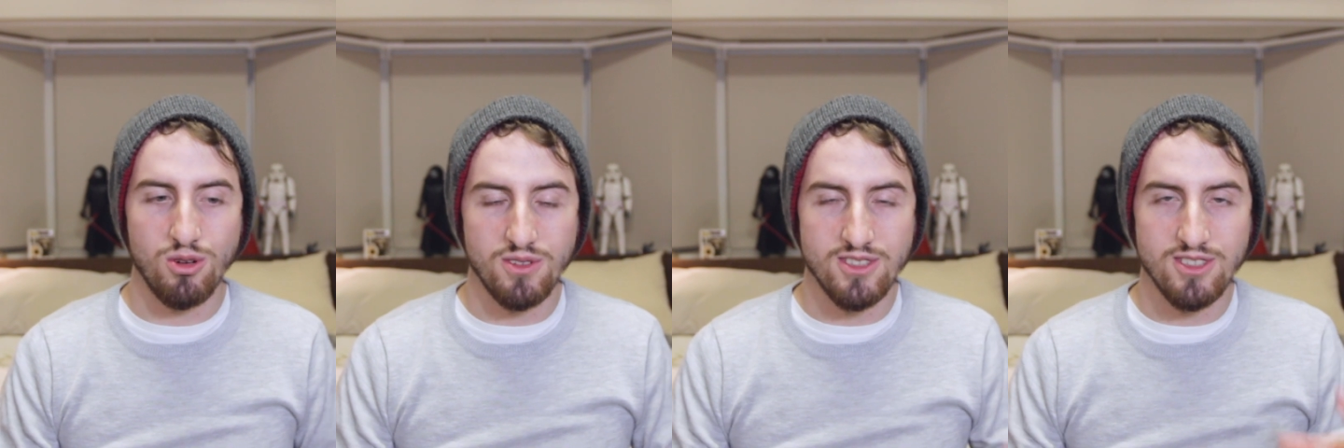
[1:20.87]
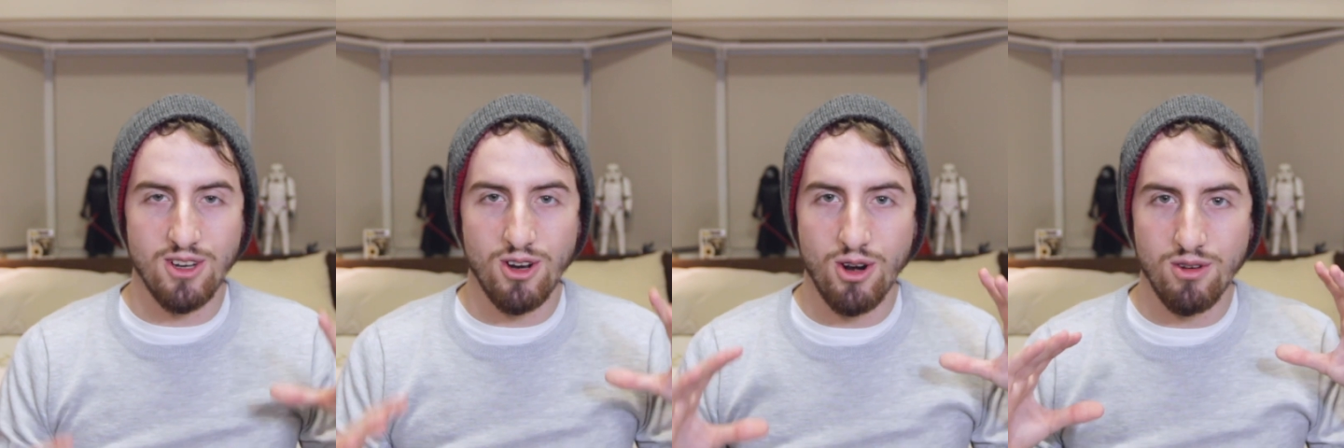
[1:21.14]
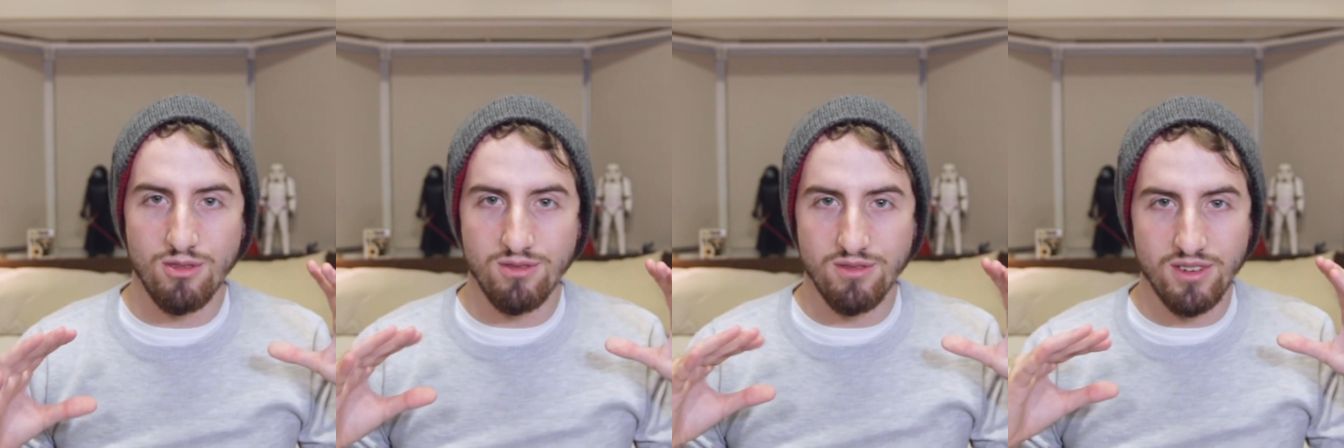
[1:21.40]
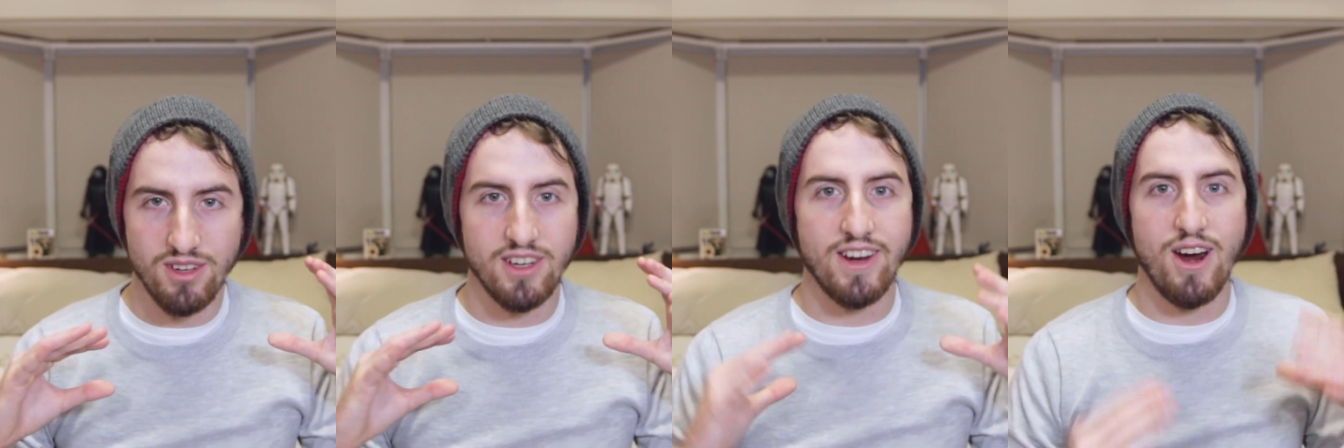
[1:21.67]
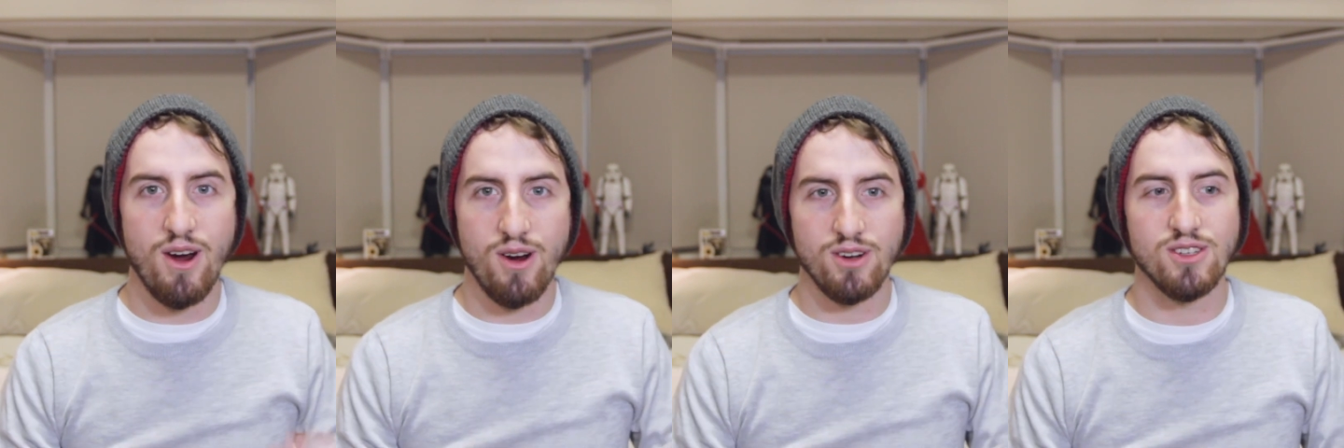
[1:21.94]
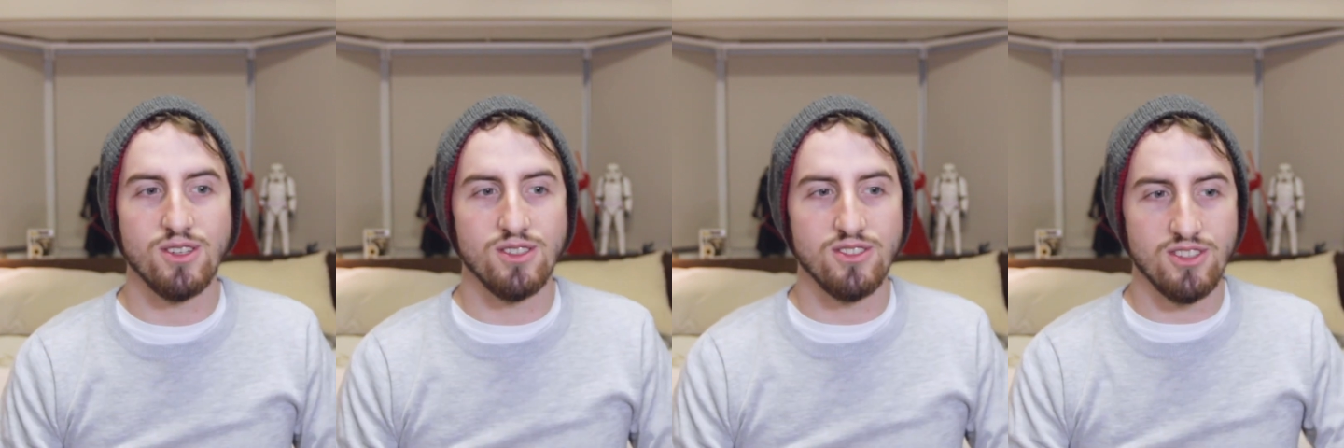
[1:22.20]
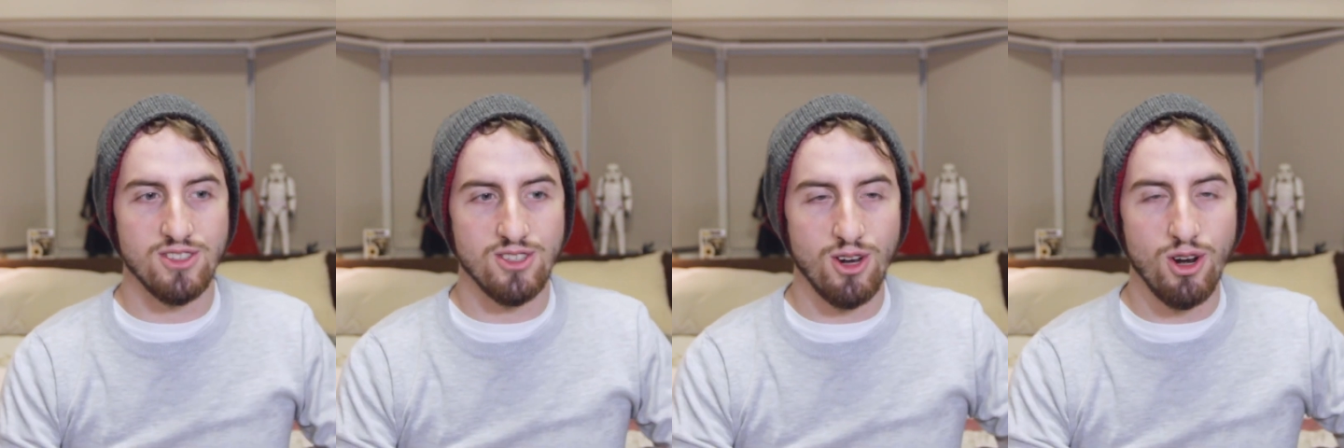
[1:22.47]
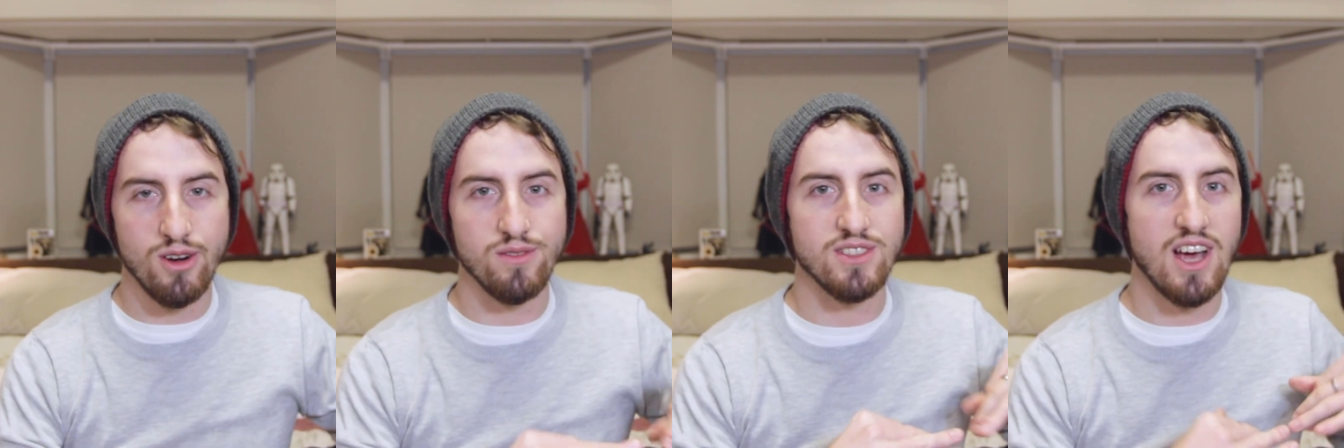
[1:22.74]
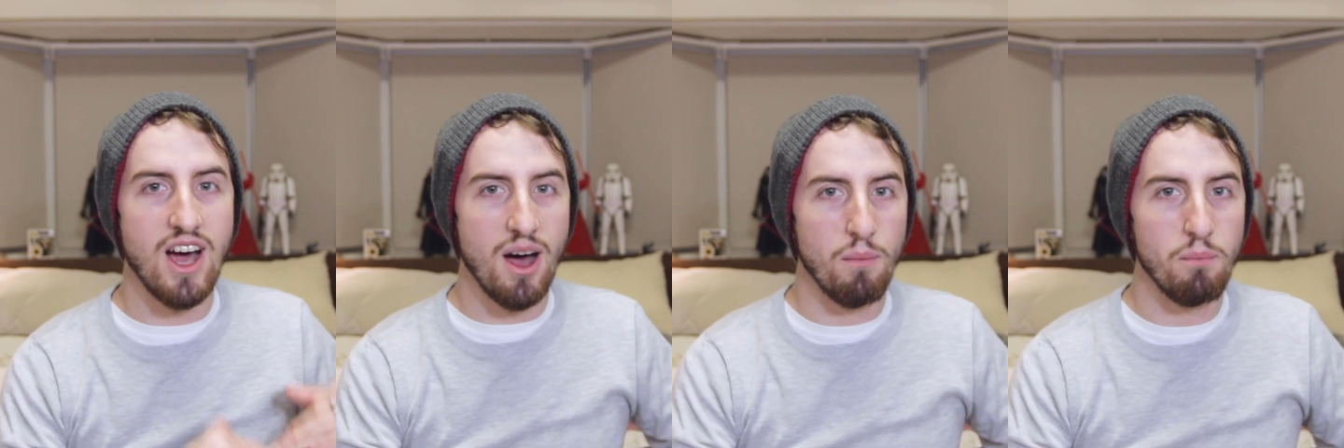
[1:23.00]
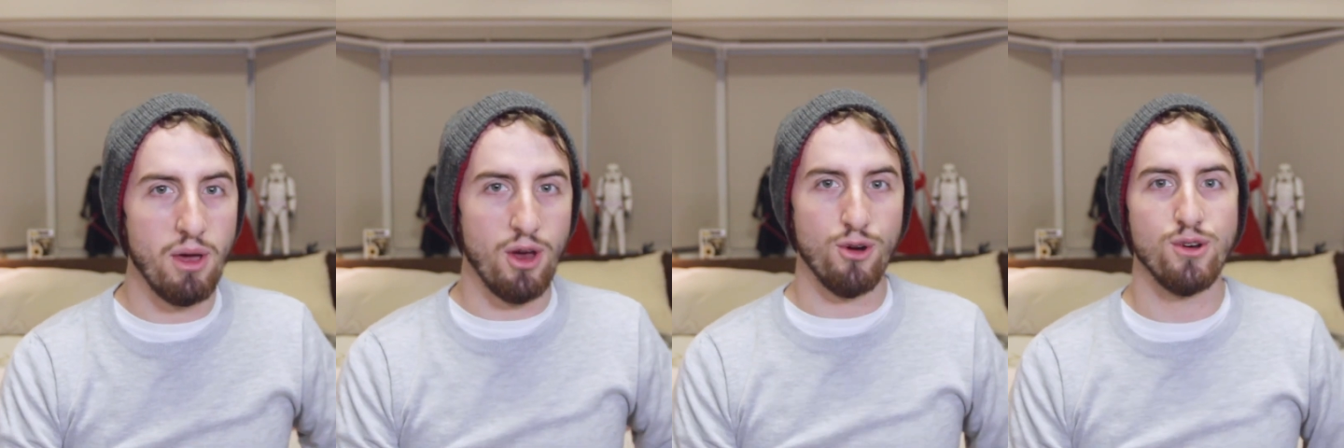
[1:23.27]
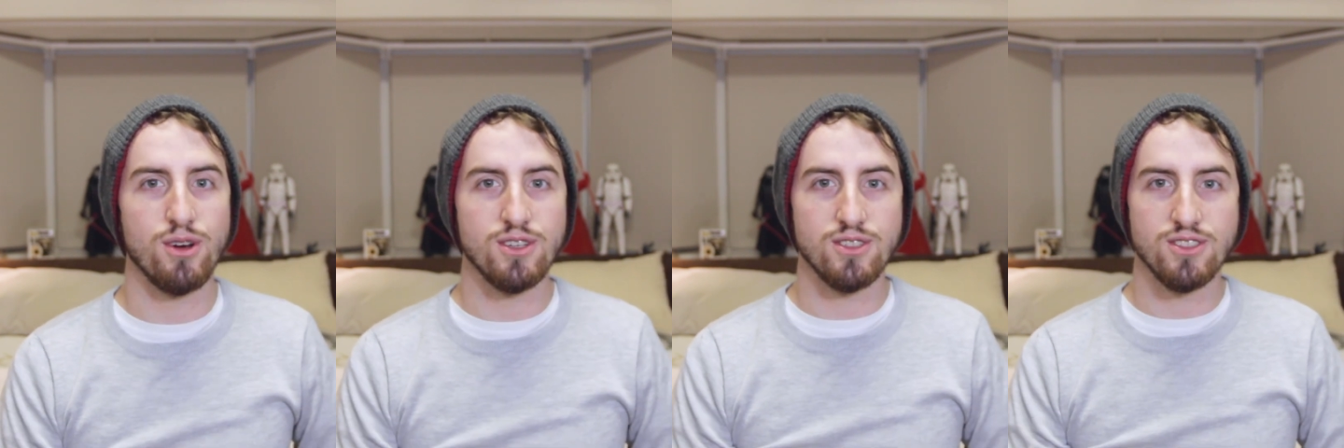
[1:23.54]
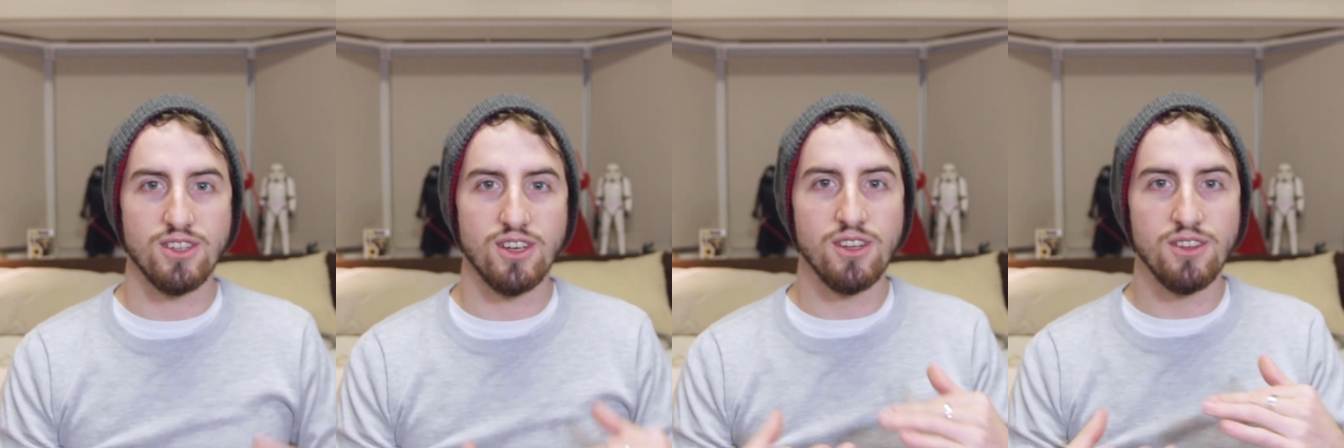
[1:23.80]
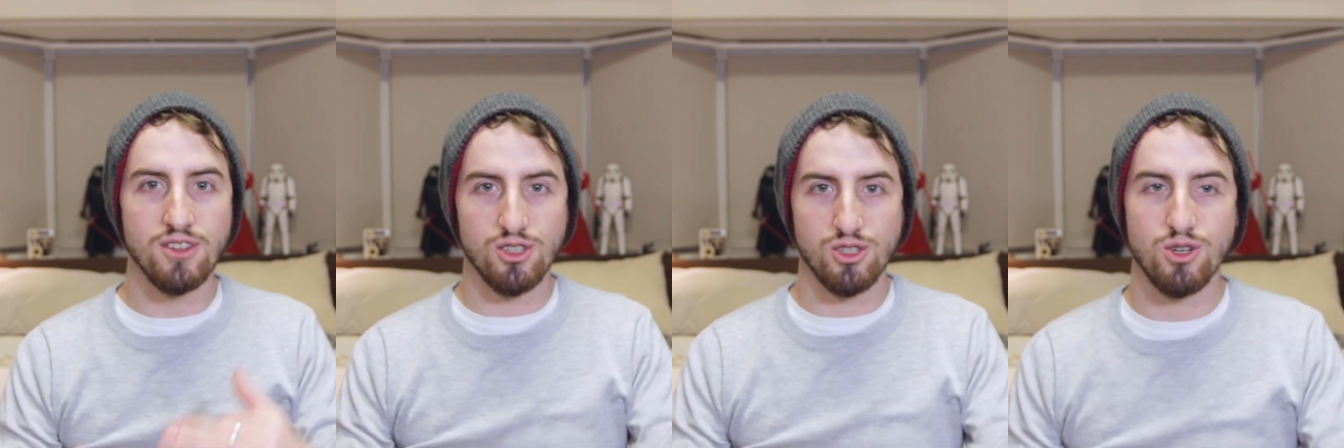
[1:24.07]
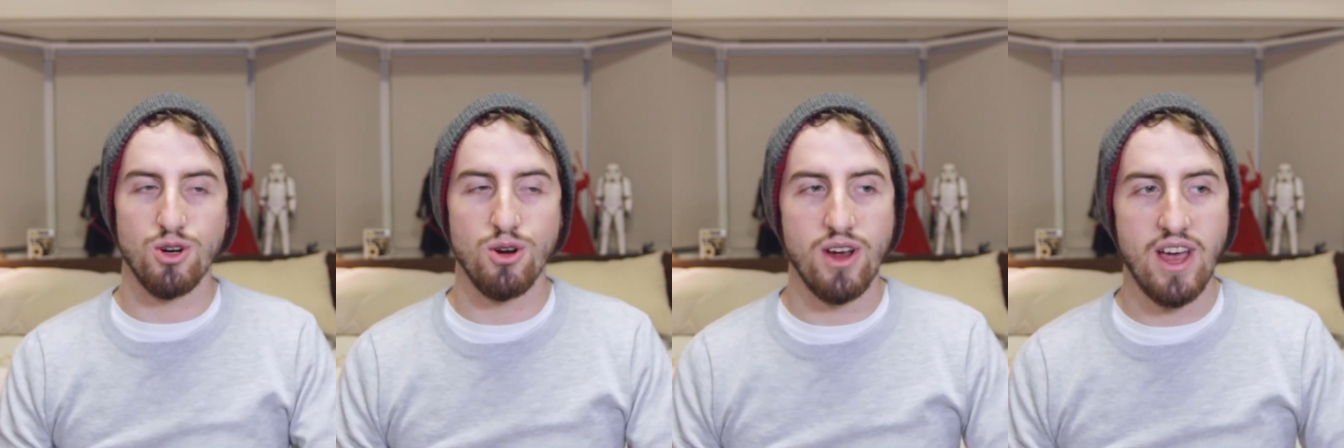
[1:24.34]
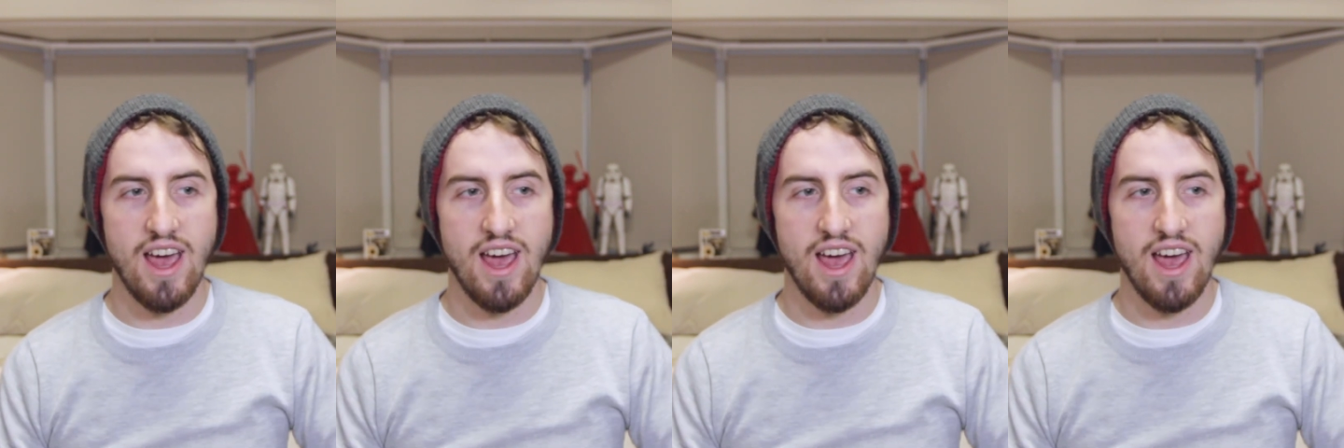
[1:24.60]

there's a lot of characters, there's a lot of time periods in the show,